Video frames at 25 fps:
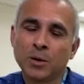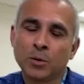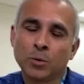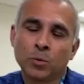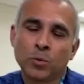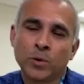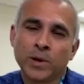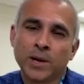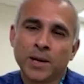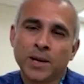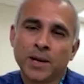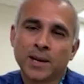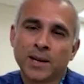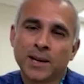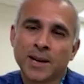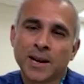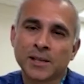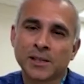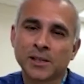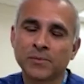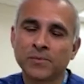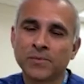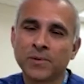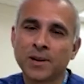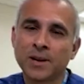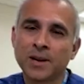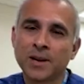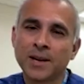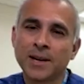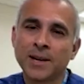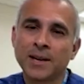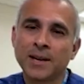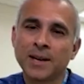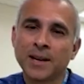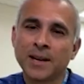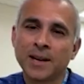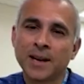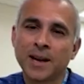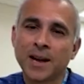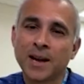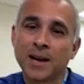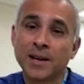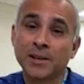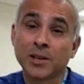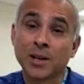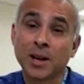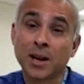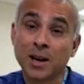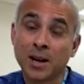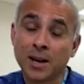we classify
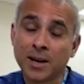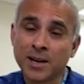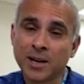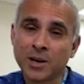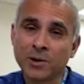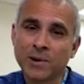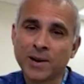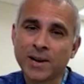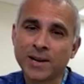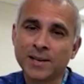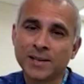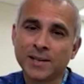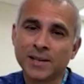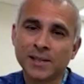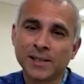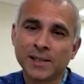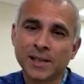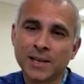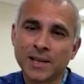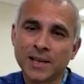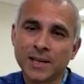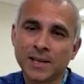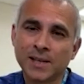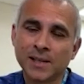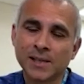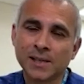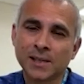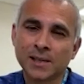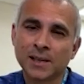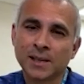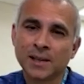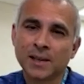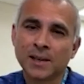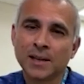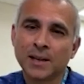as high-grade disease,